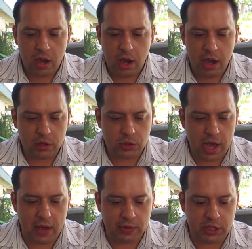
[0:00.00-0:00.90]
I also
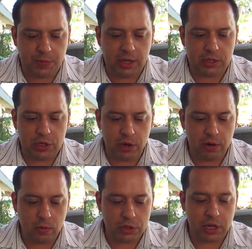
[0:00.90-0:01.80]
have a speech here,
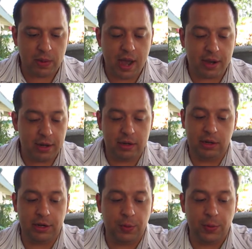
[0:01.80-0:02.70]
which I'm not going
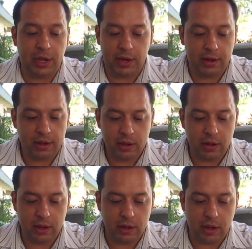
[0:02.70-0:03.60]
to read,
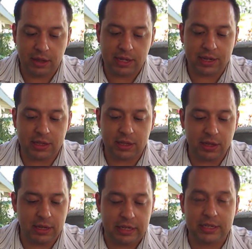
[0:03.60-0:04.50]
at least
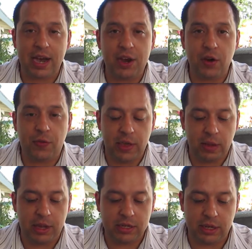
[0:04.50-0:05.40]
the entire
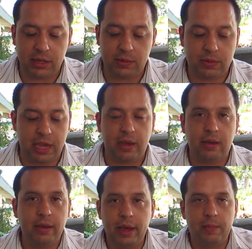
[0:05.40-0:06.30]
thing, because it could take
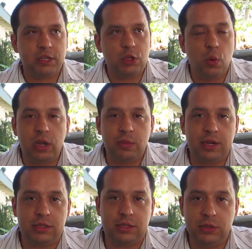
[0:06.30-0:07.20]
up to 20
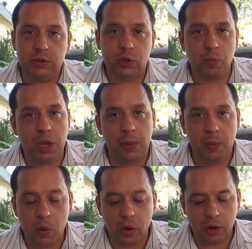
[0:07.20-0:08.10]
minutes to do so, maybe
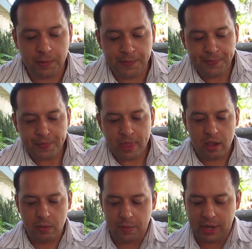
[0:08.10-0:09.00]
more.
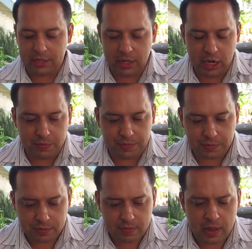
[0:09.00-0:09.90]
But
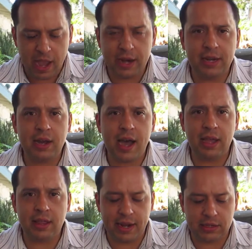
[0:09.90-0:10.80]
I did
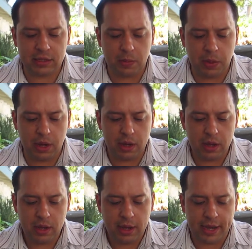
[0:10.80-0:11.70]
highlight some
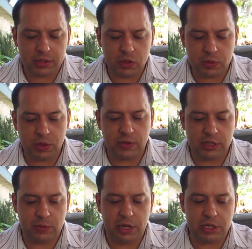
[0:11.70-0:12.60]
excerpts of
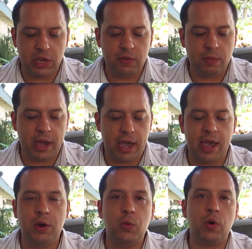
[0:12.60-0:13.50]
this speech given by
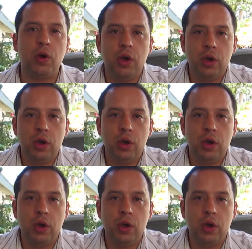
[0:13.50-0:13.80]
Edward